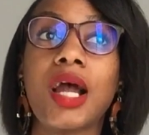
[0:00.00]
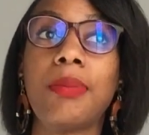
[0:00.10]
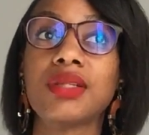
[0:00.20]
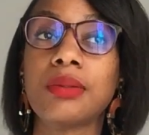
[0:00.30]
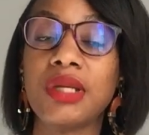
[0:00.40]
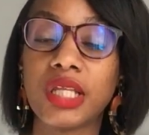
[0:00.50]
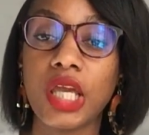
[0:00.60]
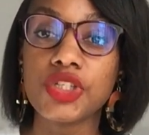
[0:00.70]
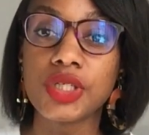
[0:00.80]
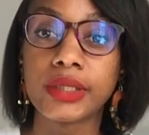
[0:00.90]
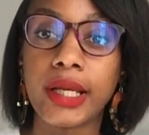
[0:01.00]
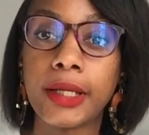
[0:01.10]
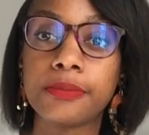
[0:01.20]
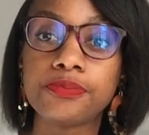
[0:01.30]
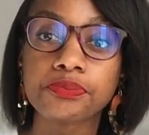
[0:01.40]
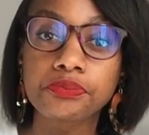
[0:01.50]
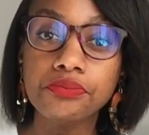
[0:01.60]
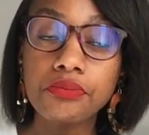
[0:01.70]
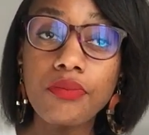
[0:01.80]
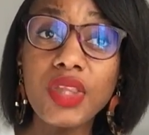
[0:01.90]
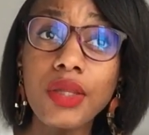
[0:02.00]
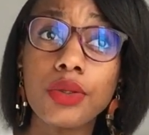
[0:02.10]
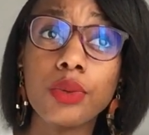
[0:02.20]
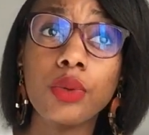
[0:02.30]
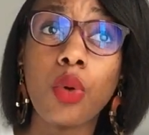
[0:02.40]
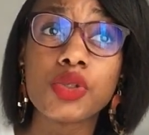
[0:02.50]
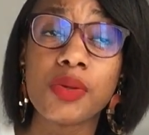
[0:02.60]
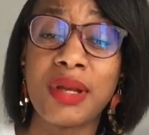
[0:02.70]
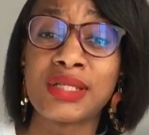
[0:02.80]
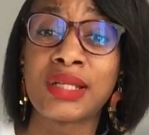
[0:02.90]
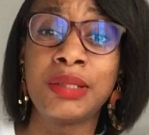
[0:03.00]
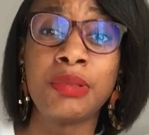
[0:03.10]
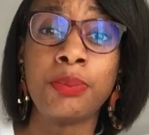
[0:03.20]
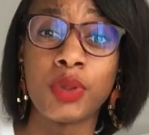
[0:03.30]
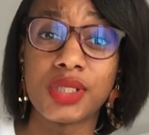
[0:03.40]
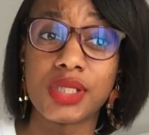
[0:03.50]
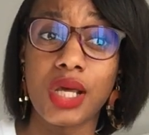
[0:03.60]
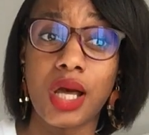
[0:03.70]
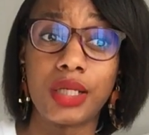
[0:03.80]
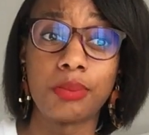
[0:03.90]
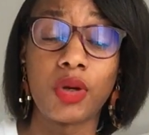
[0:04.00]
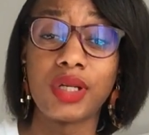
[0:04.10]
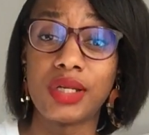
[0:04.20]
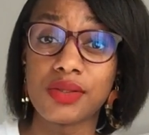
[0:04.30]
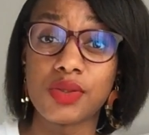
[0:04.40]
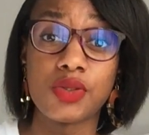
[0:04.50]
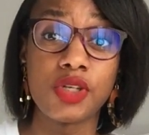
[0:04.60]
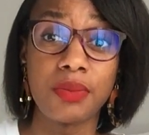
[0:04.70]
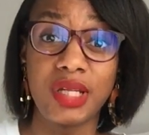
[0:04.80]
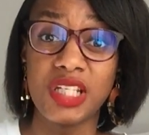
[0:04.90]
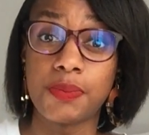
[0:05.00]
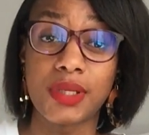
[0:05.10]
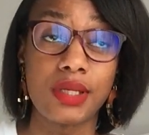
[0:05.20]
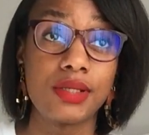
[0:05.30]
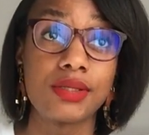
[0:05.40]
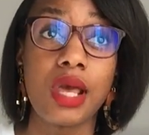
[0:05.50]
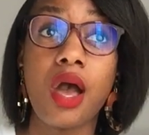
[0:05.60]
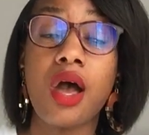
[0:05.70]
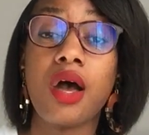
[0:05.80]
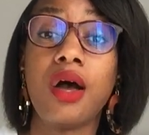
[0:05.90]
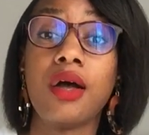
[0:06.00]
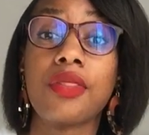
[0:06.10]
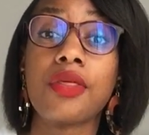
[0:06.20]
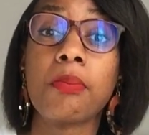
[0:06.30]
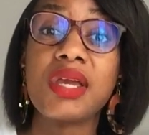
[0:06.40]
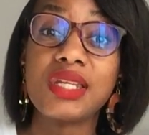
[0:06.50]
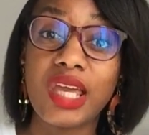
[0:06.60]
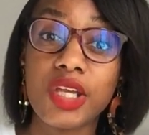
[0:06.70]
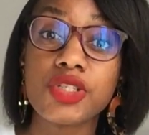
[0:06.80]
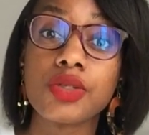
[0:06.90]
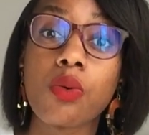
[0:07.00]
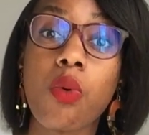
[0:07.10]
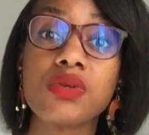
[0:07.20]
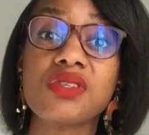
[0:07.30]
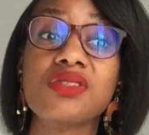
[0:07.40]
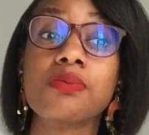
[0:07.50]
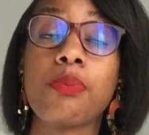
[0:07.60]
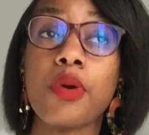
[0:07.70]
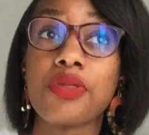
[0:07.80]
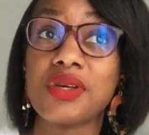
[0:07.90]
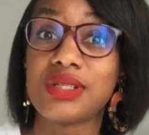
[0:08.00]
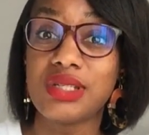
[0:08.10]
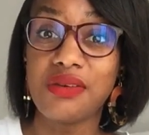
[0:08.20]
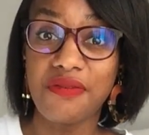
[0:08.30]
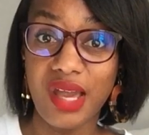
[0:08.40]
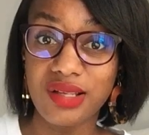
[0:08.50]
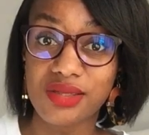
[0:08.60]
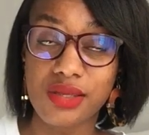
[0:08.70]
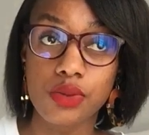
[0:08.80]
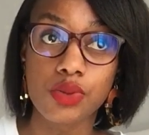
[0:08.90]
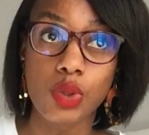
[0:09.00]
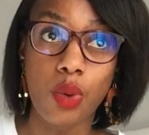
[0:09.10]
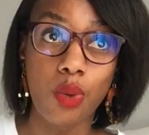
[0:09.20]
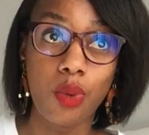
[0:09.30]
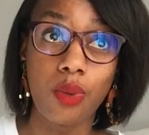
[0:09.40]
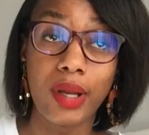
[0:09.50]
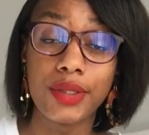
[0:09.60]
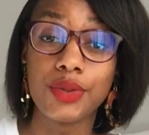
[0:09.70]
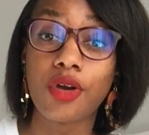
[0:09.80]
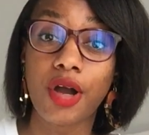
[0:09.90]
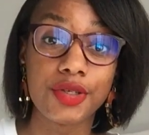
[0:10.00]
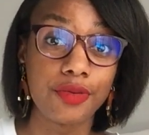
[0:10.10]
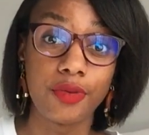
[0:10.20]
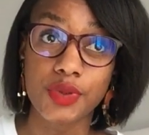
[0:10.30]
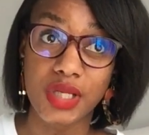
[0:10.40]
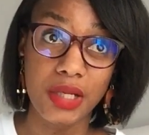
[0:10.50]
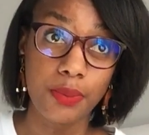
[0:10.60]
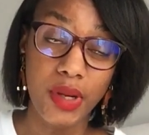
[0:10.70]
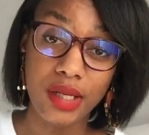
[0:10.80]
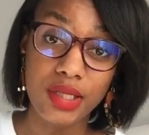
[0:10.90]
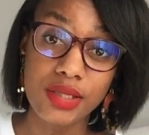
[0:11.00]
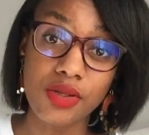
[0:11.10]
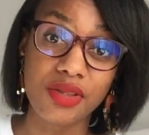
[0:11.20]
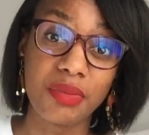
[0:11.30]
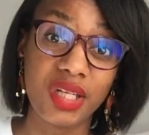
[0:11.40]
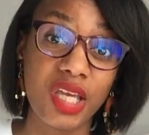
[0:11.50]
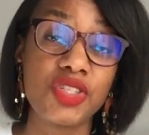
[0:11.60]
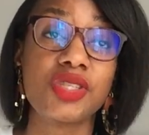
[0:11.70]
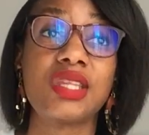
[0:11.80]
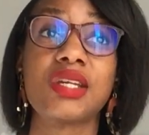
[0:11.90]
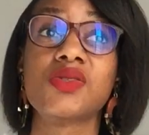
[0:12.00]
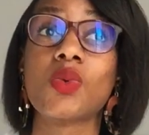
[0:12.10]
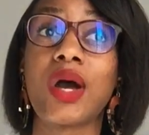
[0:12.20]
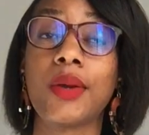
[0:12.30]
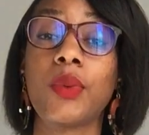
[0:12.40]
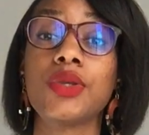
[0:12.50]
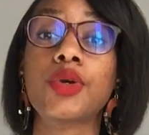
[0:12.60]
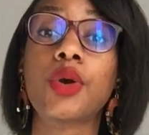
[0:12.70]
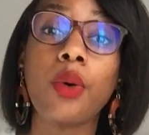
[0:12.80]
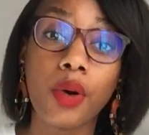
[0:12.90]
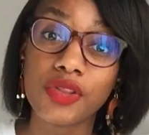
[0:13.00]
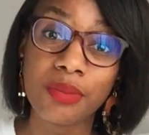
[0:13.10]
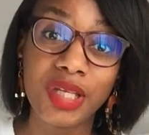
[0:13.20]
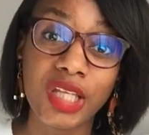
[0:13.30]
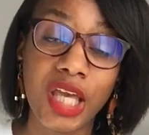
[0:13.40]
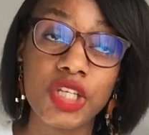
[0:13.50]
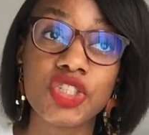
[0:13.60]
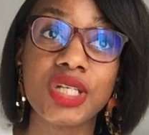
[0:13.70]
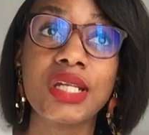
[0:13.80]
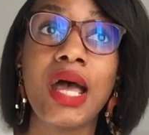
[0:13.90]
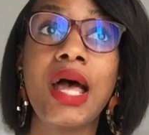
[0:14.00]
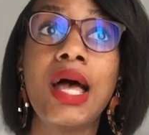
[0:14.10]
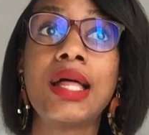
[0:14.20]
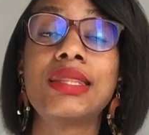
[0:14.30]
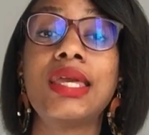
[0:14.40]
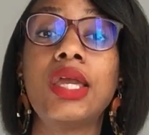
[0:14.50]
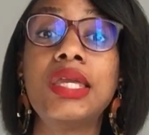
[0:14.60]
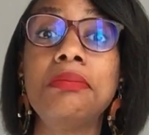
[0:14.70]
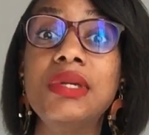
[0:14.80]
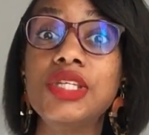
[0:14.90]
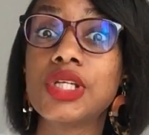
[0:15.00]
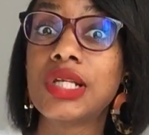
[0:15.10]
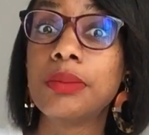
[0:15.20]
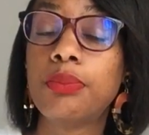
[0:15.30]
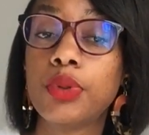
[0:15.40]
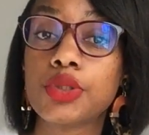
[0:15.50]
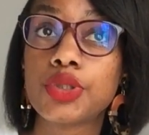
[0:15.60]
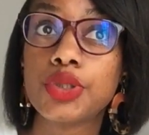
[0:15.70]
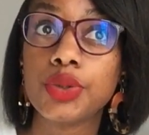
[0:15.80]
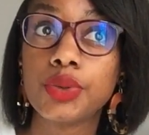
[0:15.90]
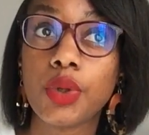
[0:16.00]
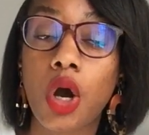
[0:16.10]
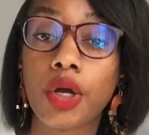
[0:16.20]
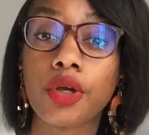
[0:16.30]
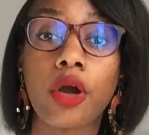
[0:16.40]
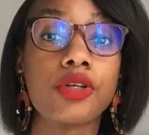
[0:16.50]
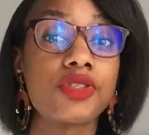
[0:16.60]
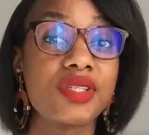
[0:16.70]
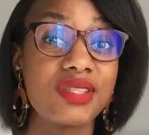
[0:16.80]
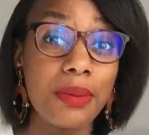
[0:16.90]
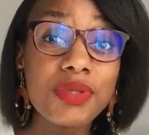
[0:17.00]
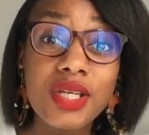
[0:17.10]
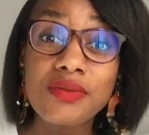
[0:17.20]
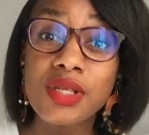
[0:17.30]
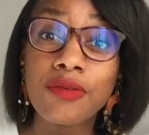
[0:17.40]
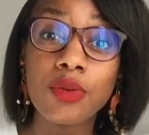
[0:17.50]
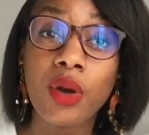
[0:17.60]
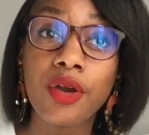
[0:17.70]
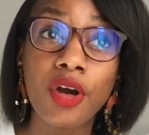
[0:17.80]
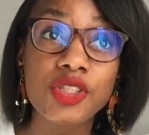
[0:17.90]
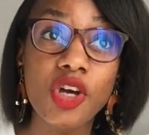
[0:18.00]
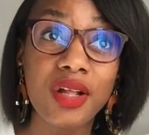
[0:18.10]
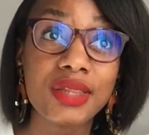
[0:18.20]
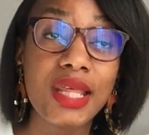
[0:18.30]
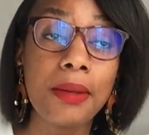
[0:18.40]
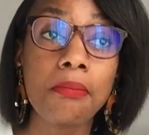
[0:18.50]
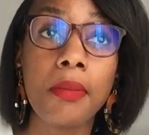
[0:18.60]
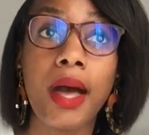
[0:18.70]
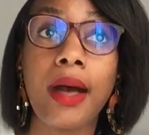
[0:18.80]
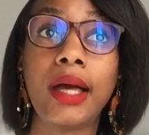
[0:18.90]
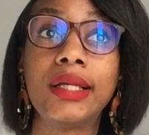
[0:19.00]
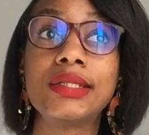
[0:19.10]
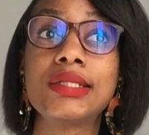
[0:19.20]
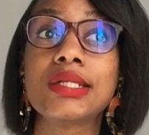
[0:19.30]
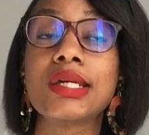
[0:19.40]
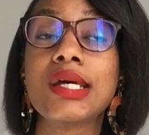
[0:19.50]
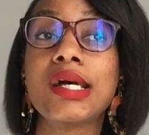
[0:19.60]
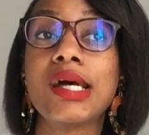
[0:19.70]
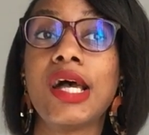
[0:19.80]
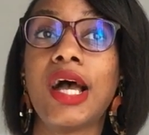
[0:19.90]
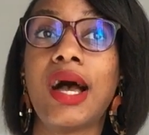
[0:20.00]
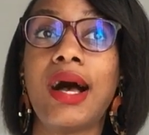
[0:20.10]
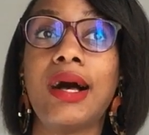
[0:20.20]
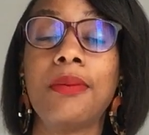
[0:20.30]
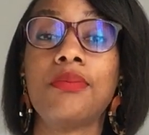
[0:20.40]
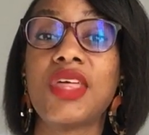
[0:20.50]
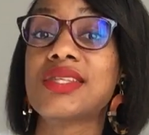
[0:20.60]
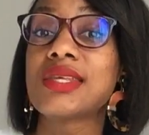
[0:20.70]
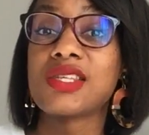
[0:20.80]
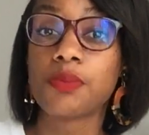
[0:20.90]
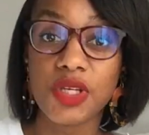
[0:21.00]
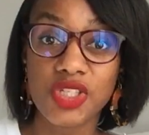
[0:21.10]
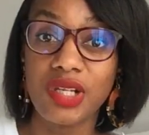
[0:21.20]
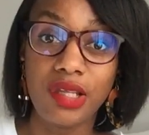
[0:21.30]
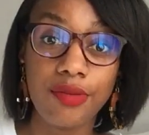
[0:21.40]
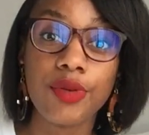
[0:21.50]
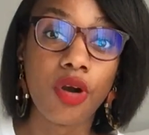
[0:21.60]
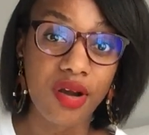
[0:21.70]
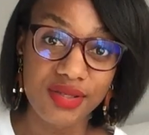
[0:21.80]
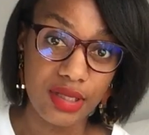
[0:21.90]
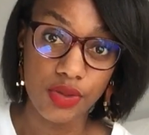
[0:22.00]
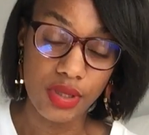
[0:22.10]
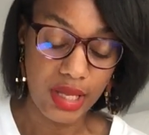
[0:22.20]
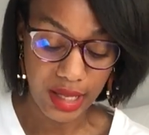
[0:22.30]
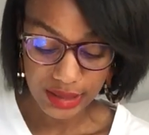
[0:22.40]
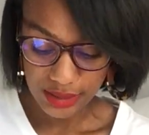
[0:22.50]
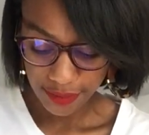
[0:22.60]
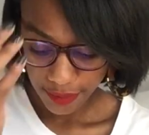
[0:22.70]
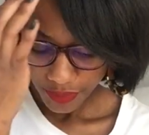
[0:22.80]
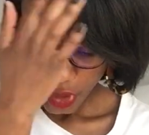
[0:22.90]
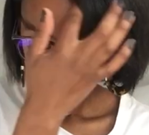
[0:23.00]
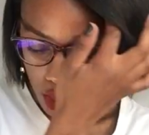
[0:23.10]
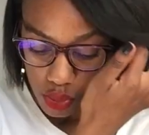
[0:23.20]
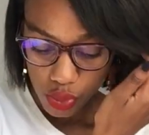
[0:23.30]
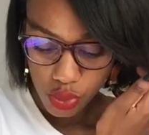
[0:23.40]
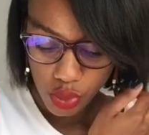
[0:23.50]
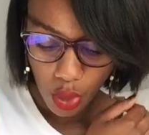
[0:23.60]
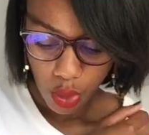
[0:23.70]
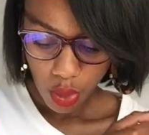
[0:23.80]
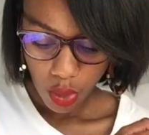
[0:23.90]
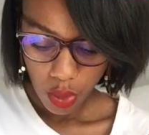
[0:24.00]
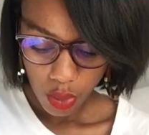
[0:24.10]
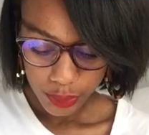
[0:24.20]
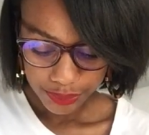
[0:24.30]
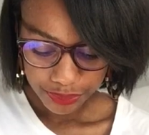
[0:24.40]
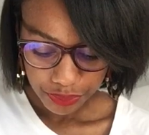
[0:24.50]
about the medication. You will automatically be put on a list to terminate, because the medication causes birth defects, so you can't afford to get pregnant on the medication. That is why when you go on the medication, they immediately put you on contraceptives if you are not on them, and that's especially if you are sexually active. So